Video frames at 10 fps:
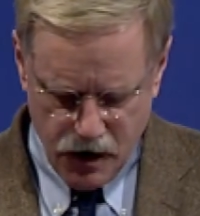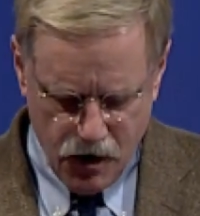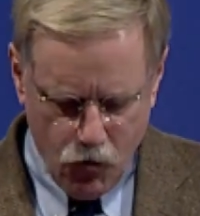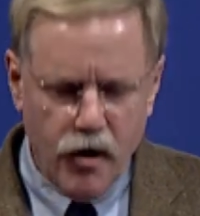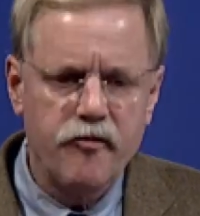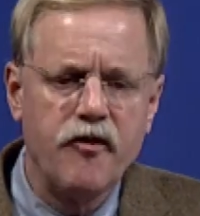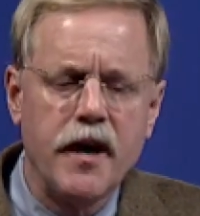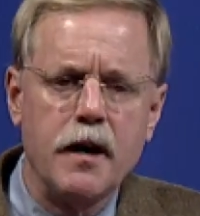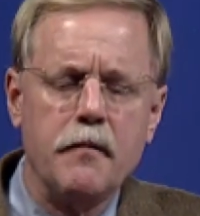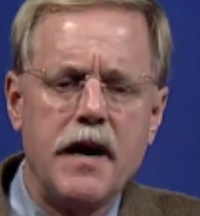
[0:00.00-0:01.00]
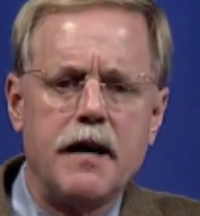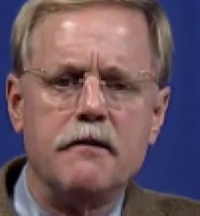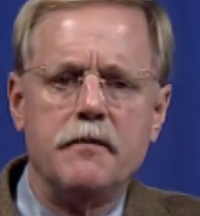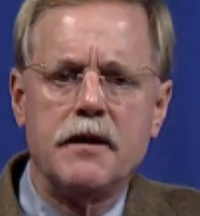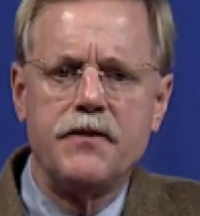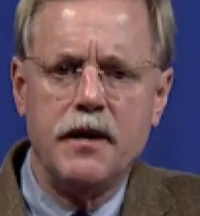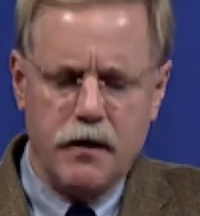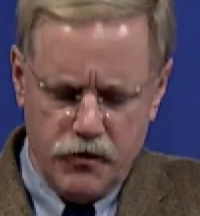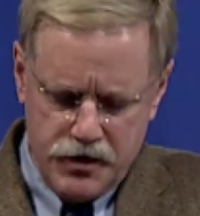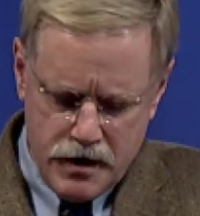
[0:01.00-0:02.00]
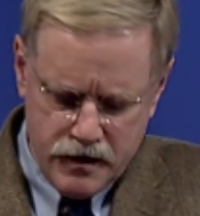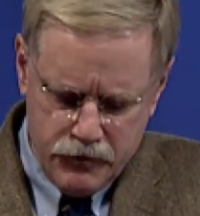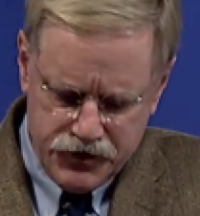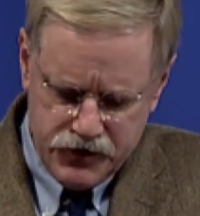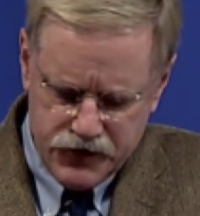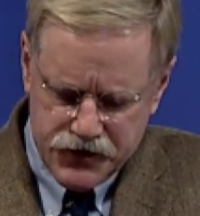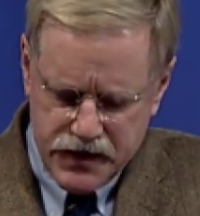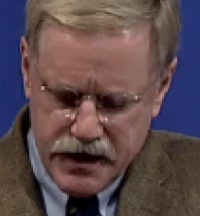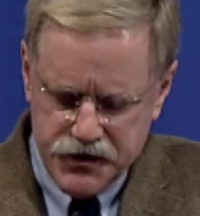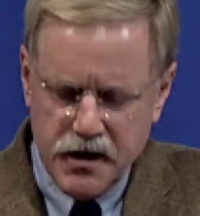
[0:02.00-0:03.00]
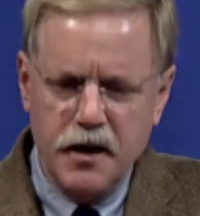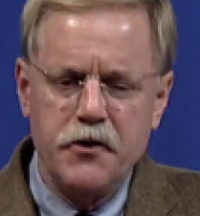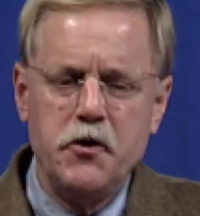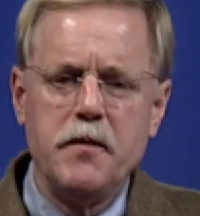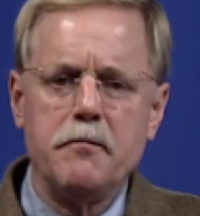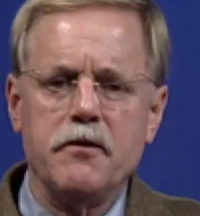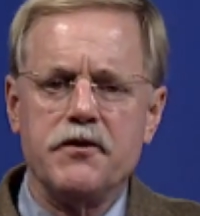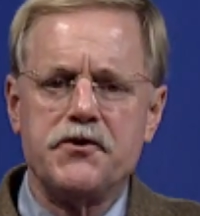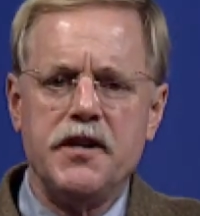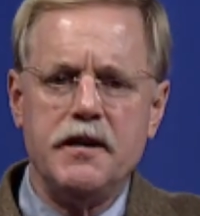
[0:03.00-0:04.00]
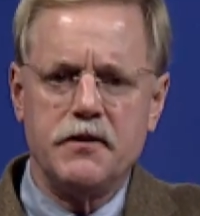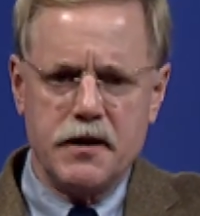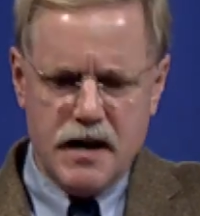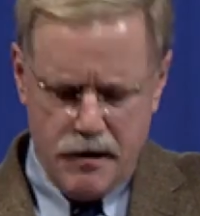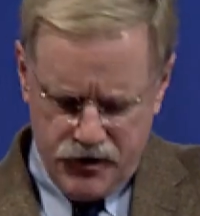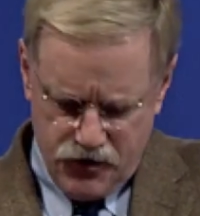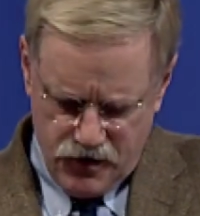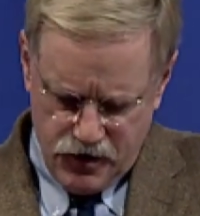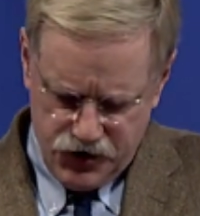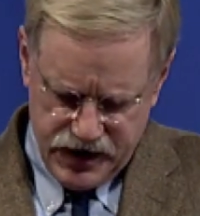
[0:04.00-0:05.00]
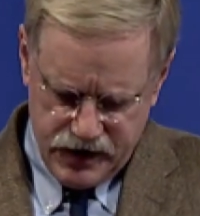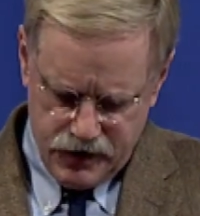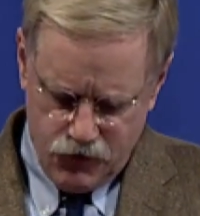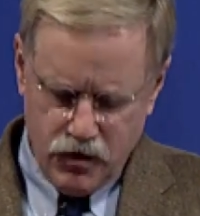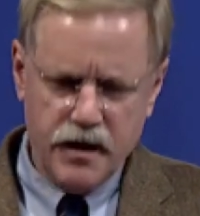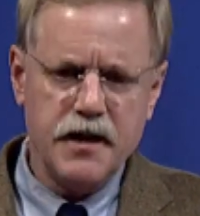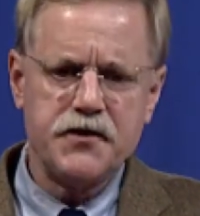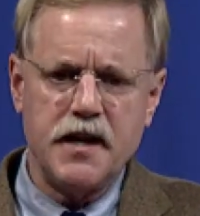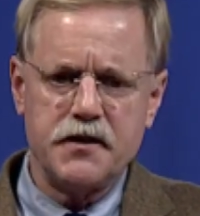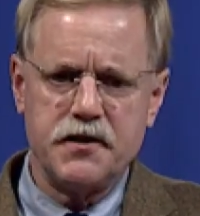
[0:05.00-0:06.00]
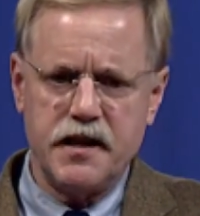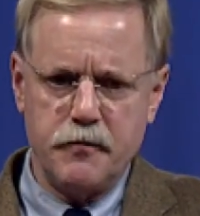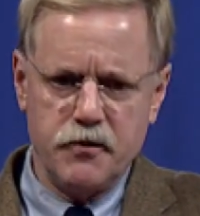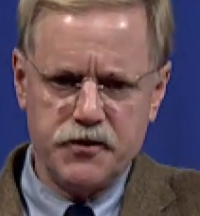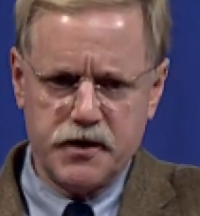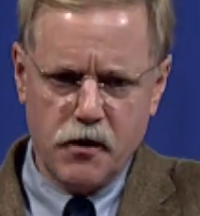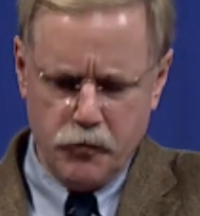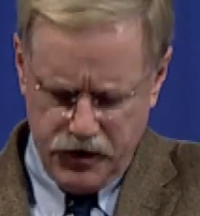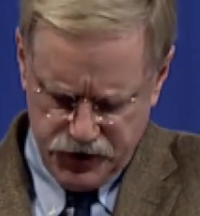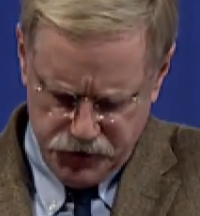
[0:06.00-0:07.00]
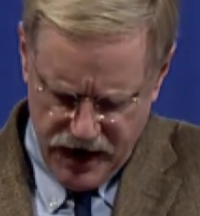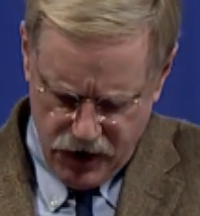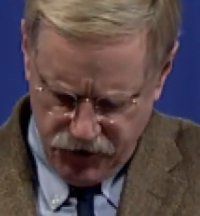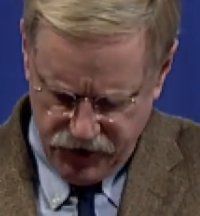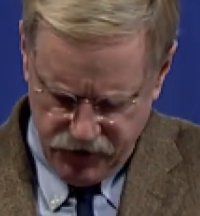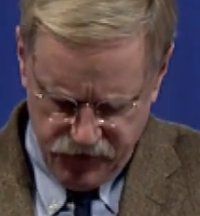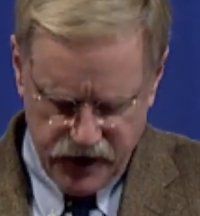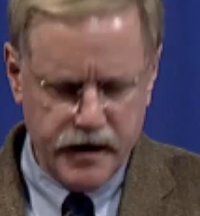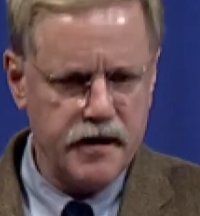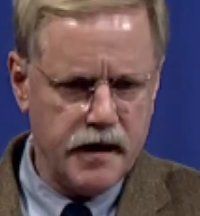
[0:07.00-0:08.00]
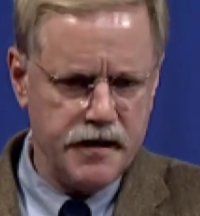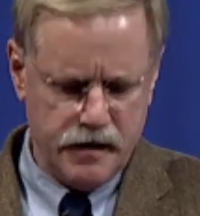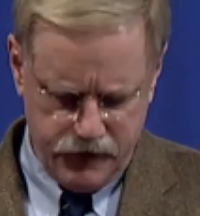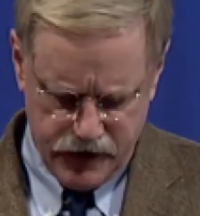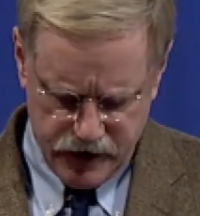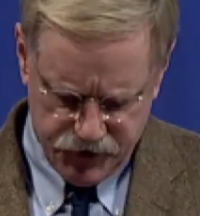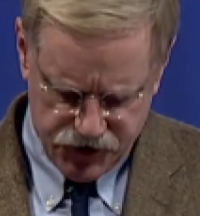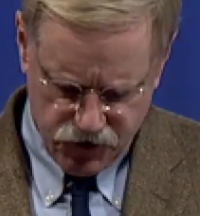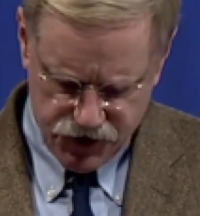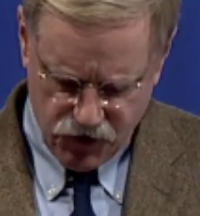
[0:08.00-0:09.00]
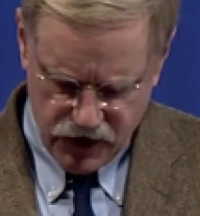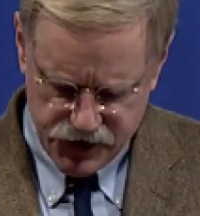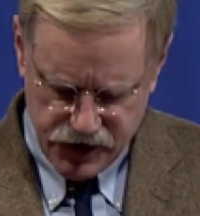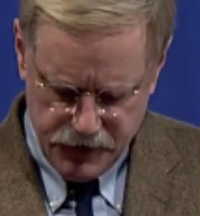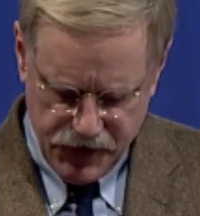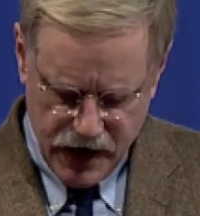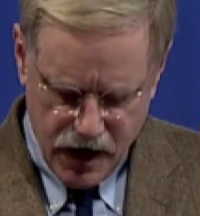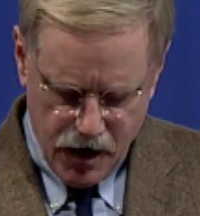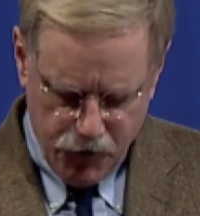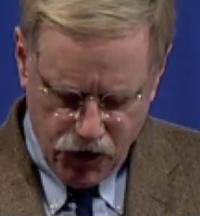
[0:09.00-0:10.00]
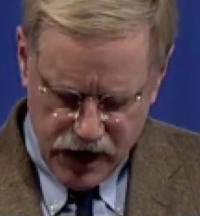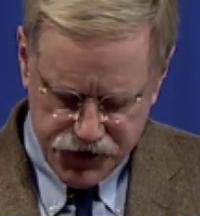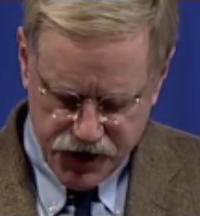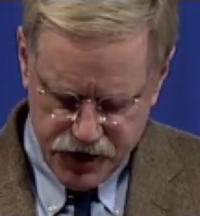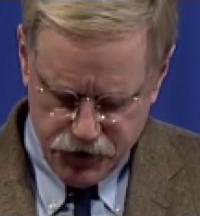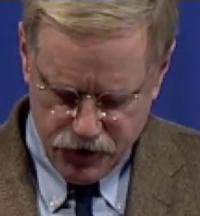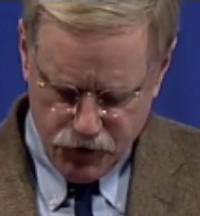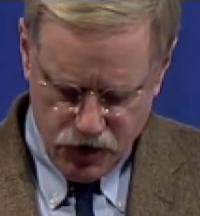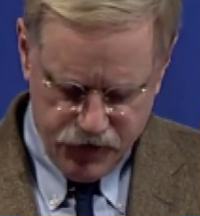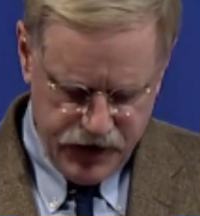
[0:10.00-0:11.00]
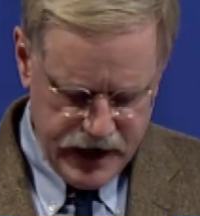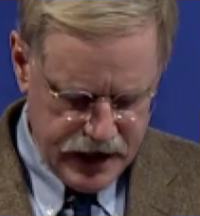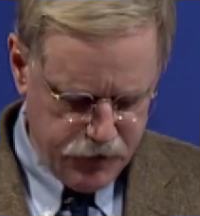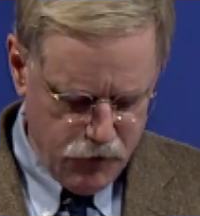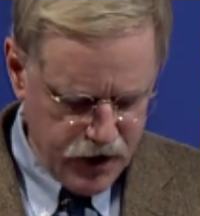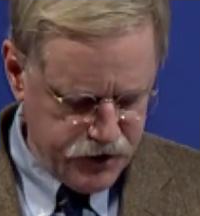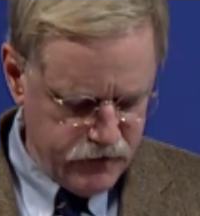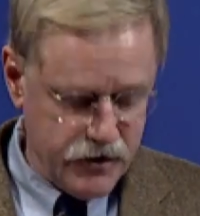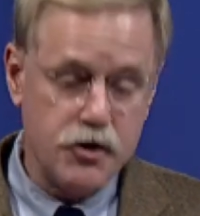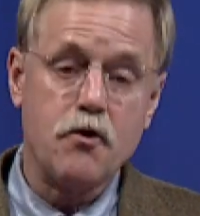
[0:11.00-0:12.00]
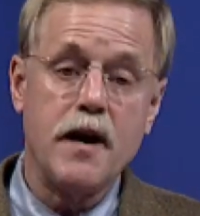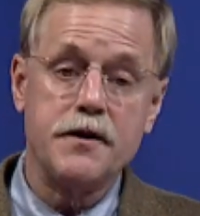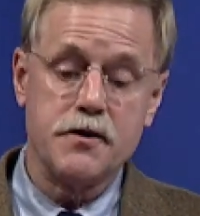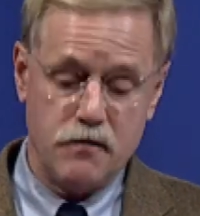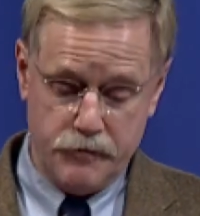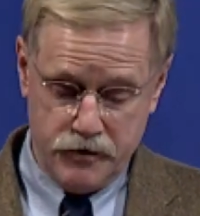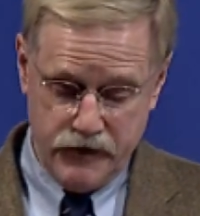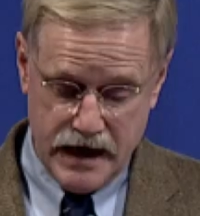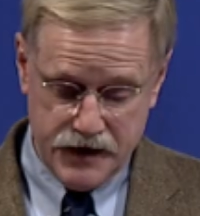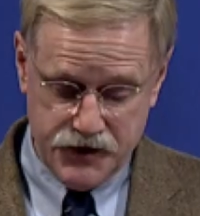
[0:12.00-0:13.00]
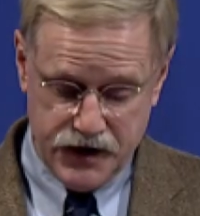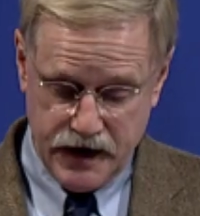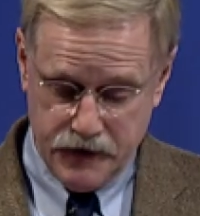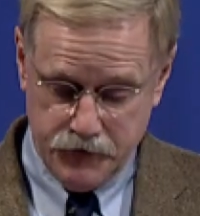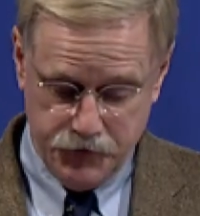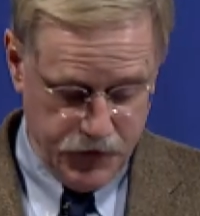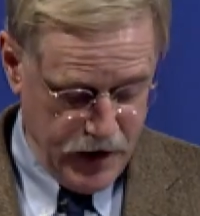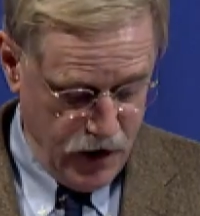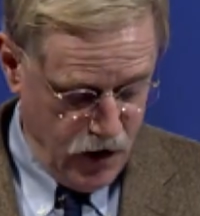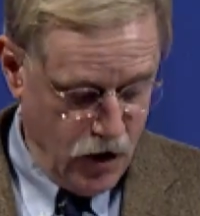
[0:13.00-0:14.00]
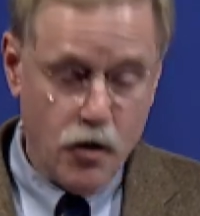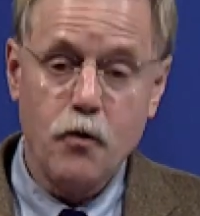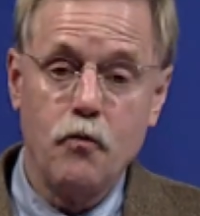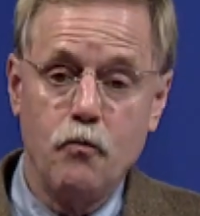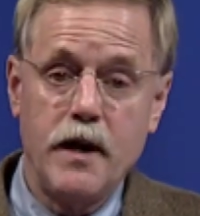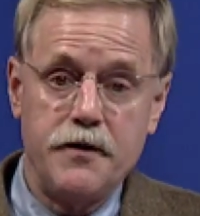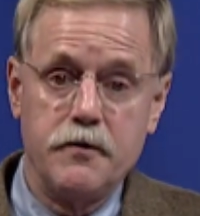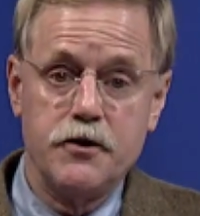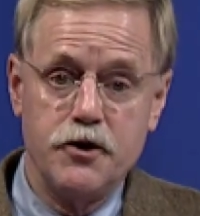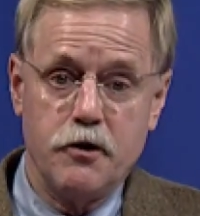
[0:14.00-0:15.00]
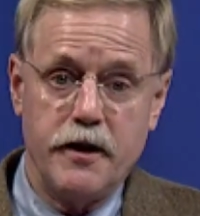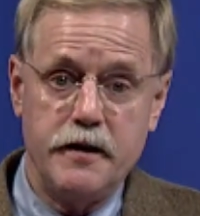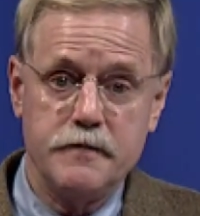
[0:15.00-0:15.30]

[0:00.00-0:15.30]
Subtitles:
One final matter about the other documents in this case. Do you remember the scene in the Commodore Hotel where Hiss asked Chambers to open his mouth and finally identified him as George Crosley? Prosecutor Murphy had much of the transcript of that scene read to the jury.